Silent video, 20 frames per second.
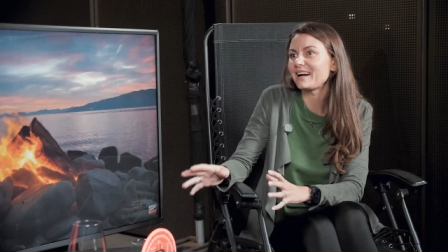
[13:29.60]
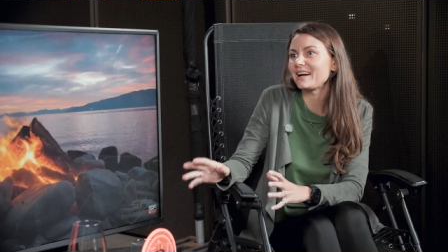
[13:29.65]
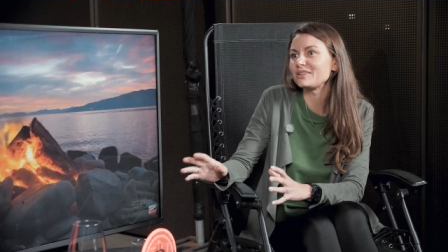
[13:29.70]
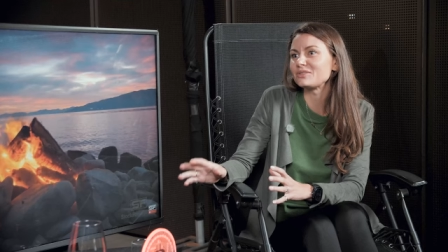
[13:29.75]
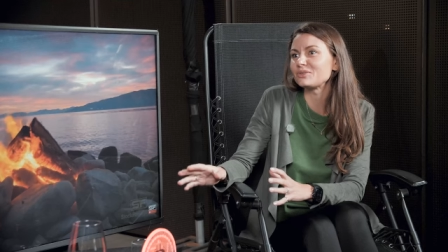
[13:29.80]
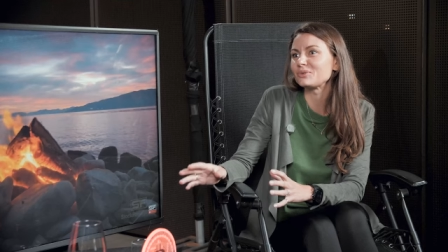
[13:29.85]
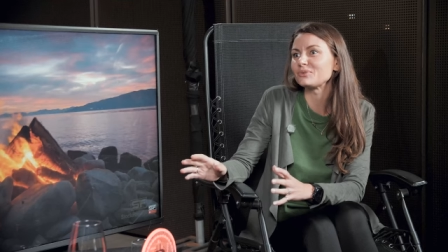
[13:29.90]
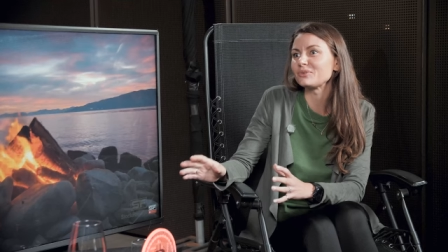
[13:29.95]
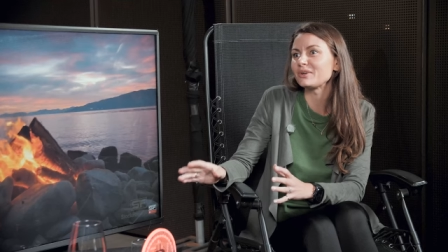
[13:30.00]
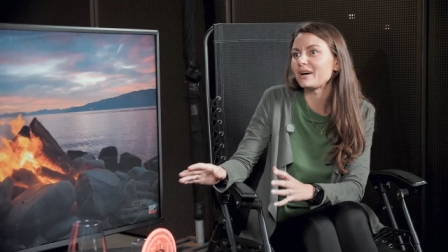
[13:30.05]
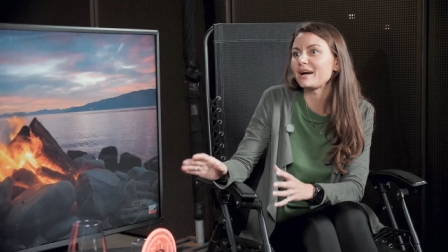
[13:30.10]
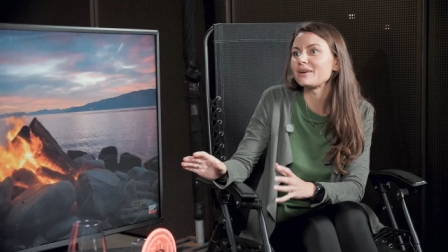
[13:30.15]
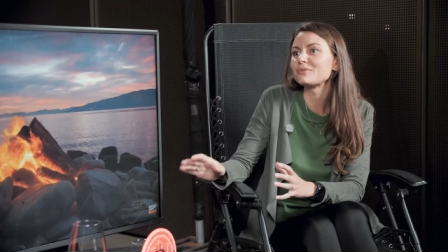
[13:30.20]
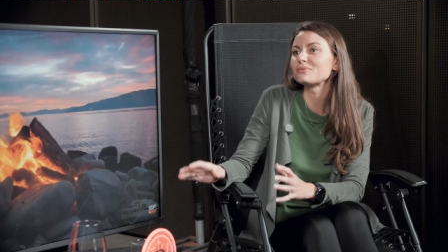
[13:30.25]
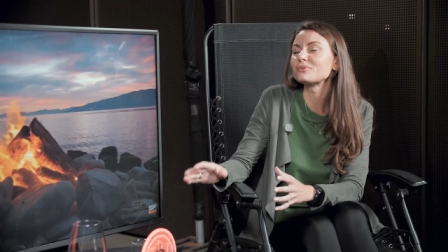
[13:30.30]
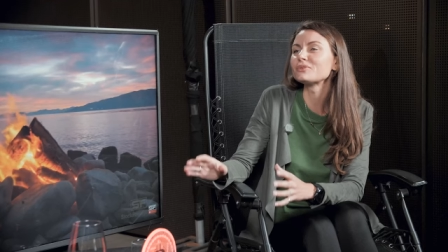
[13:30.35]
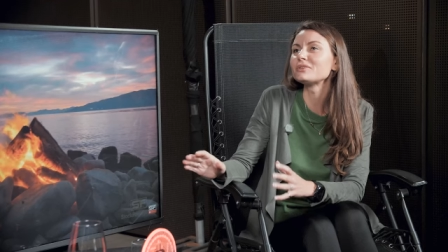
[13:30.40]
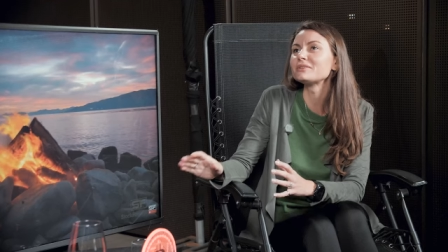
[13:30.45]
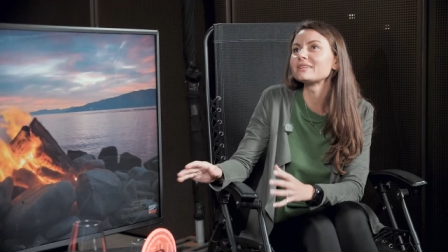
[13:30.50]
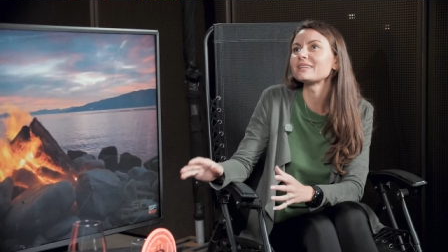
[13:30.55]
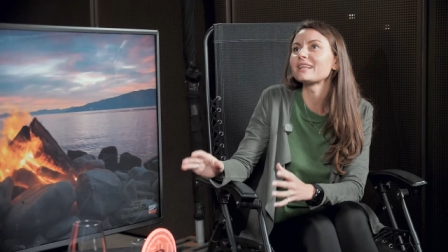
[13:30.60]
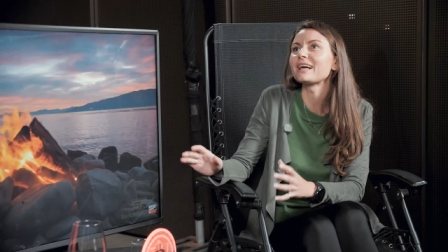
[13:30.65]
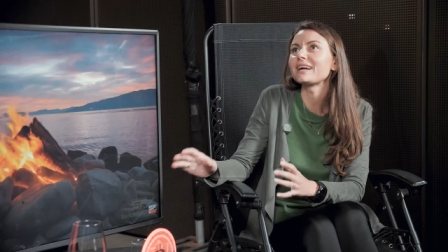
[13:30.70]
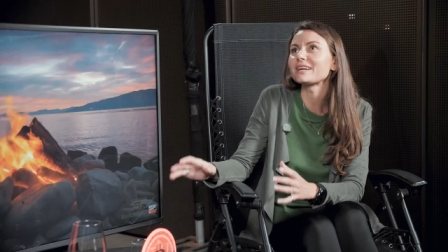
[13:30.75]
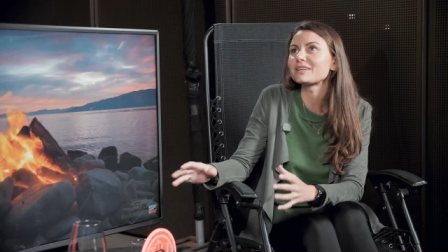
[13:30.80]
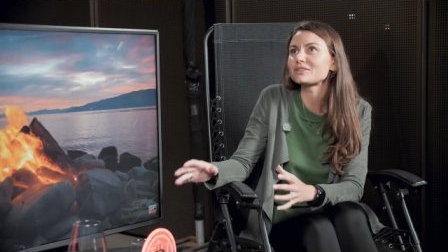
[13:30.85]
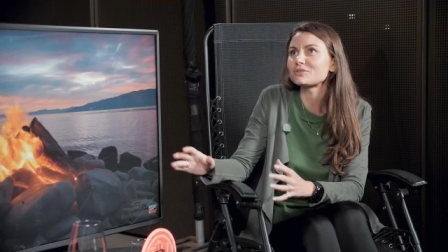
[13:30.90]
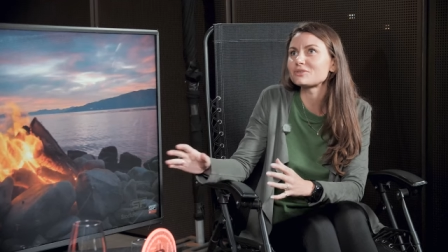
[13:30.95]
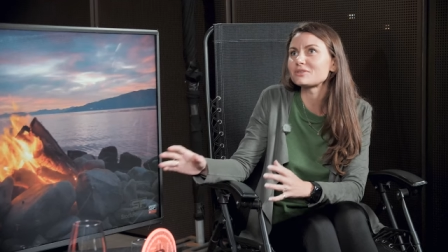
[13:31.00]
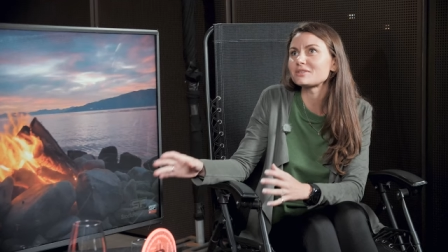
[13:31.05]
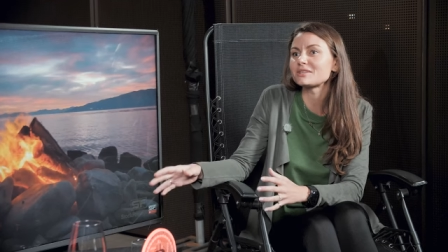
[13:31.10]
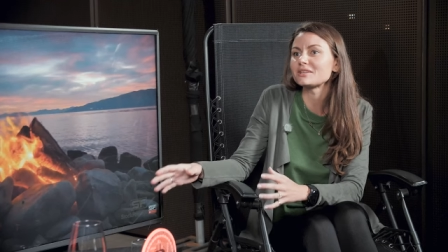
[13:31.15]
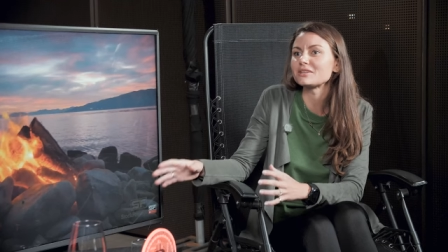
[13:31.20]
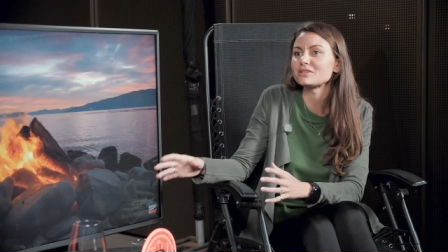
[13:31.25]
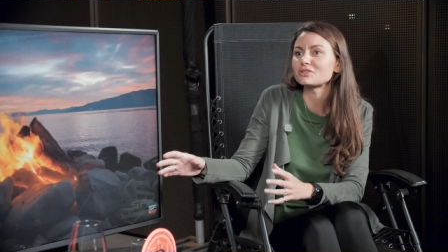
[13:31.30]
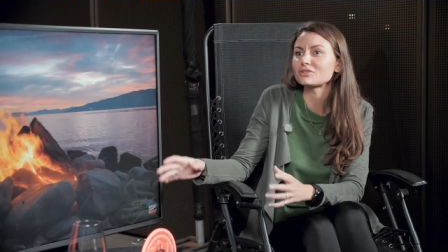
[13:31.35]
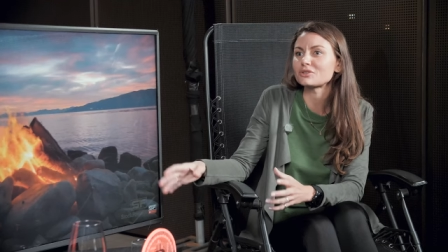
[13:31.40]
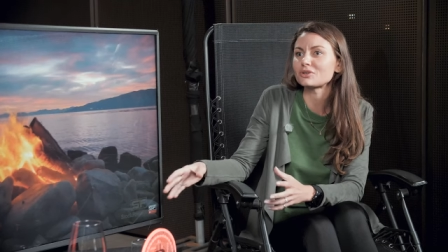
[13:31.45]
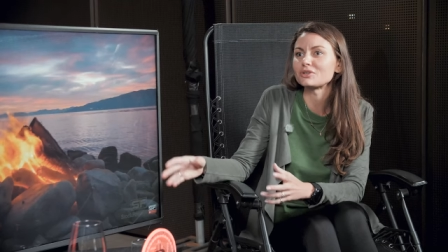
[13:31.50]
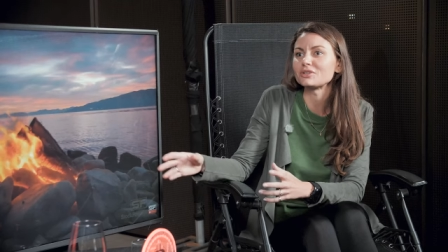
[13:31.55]
I don't, I wouldn't like to see
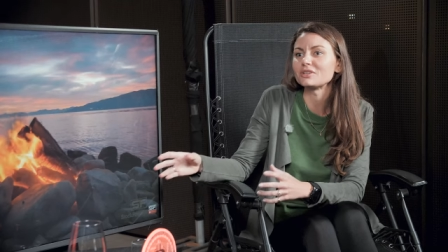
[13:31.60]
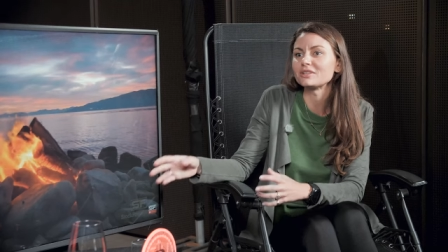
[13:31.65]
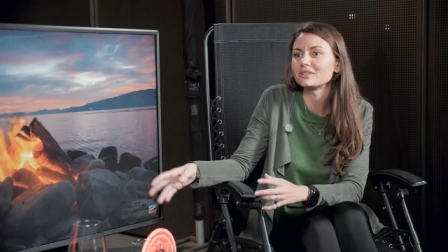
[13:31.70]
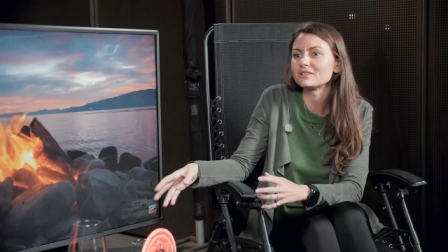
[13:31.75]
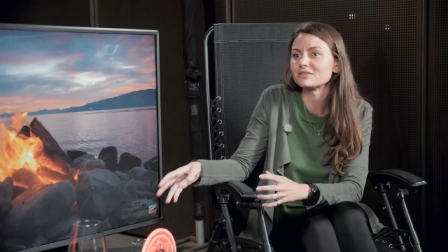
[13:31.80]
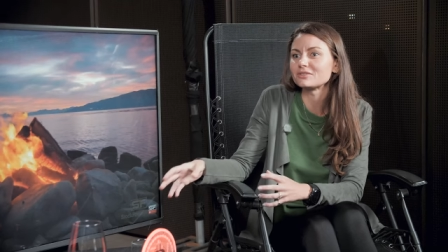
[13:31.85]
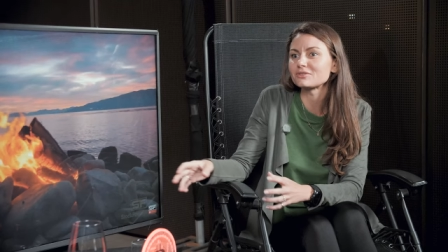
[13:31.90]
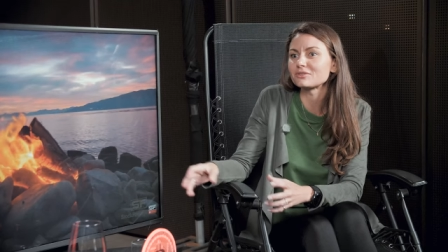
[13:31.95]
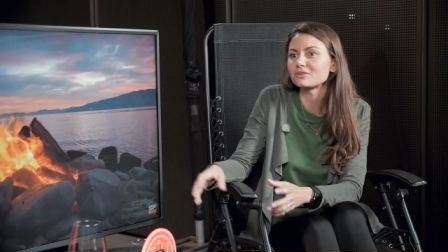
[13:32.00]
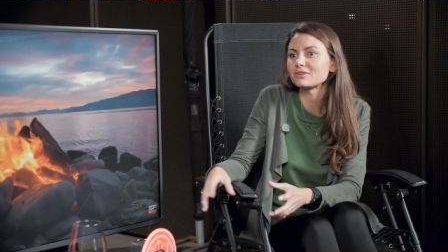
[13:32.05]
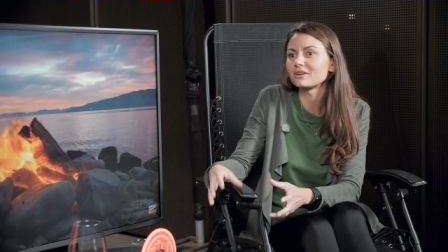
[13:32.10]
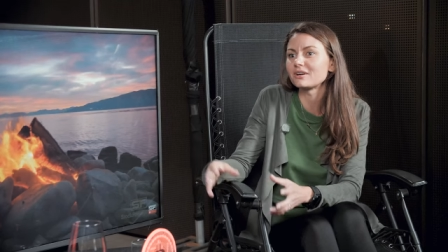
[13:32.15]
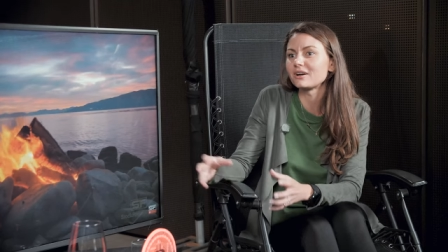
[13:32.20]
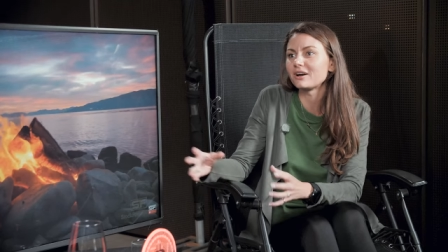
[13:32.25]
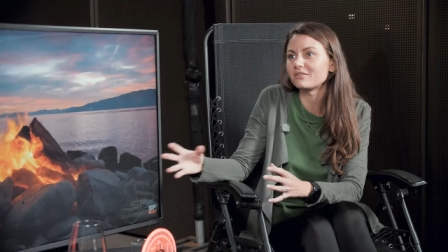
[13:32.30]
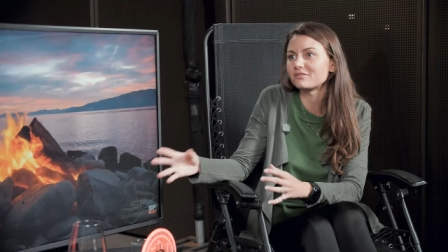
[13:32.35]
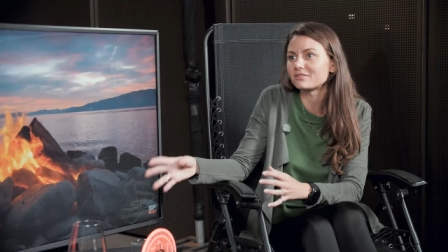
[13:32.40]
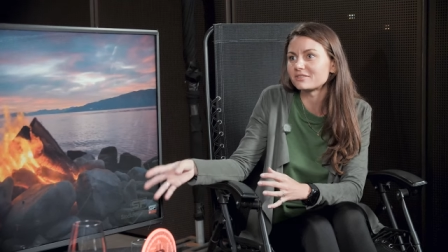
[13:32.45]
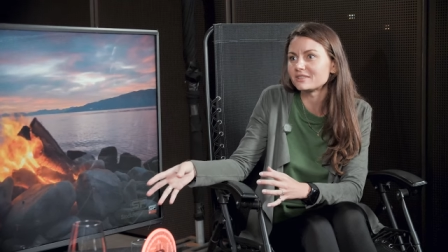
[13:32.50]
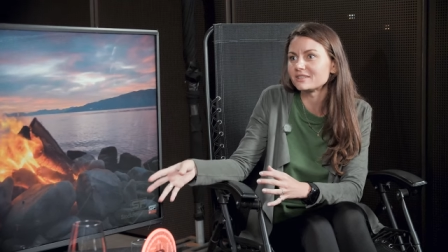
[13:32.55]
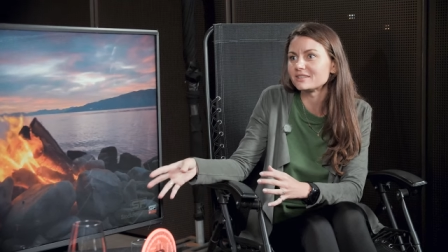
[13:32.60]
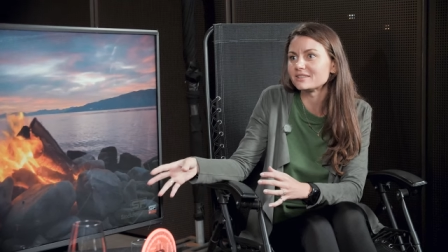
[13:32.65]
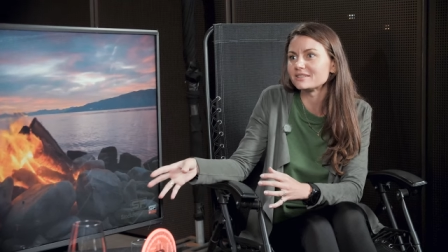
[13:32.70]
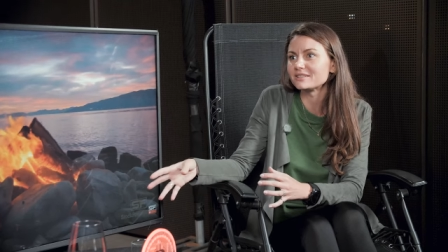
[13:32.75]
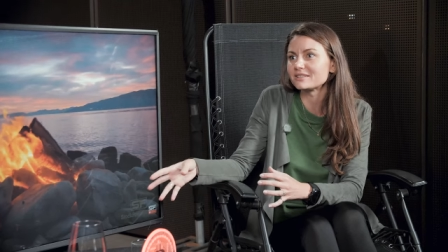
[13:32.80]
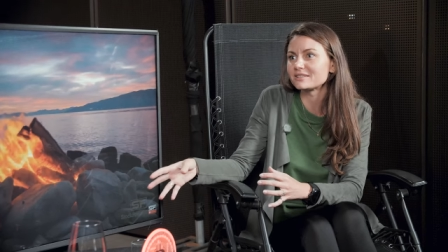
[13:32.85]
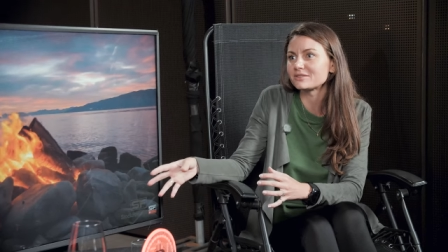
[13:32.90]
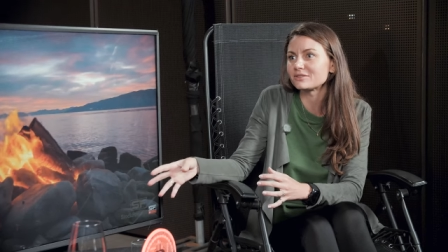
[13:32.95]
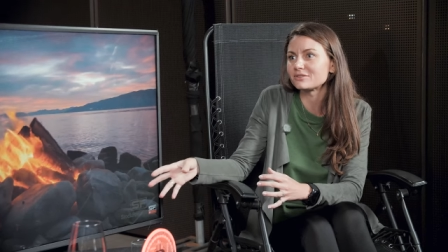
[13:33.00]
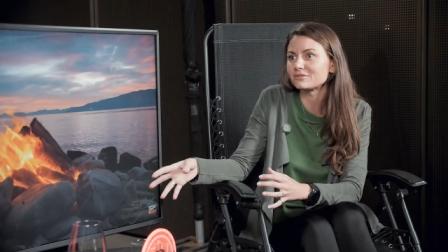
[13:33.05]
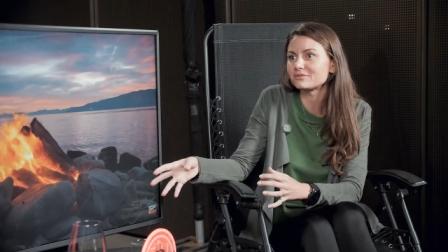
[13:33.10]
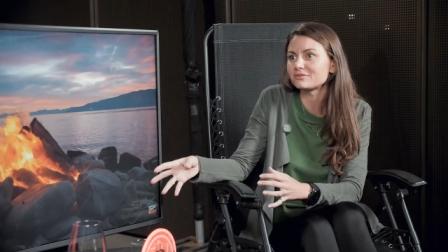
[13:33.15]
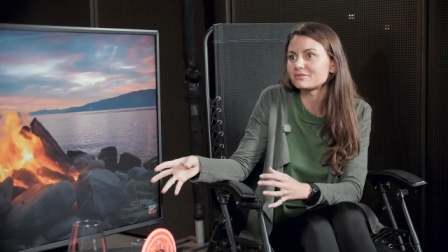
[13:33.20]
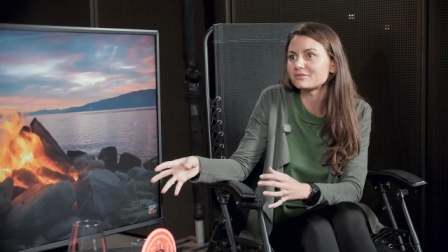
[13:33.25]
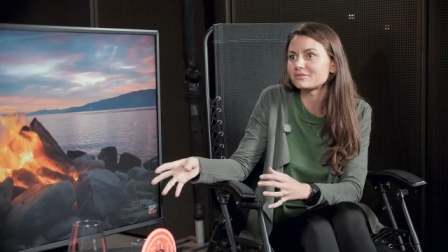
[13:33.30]
it turning into governance of,